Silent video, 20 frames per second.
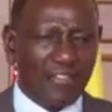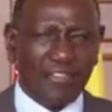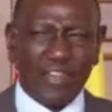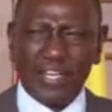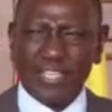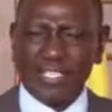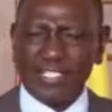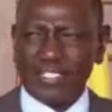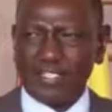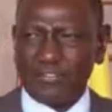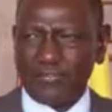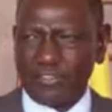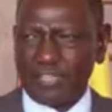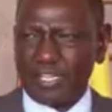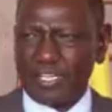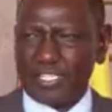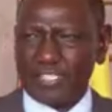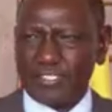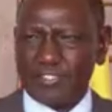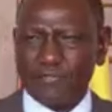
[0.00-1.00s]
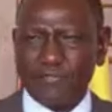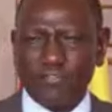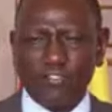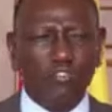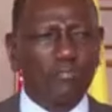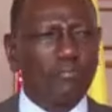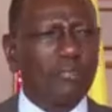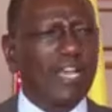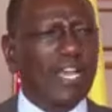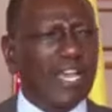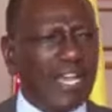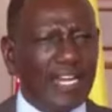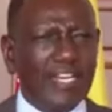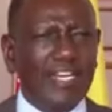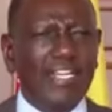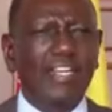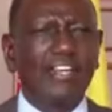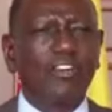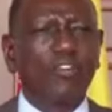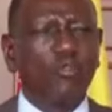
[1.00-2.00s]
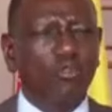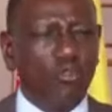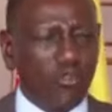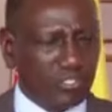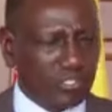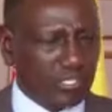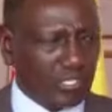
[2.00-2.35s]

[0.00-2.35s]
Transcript: interference from any quarter.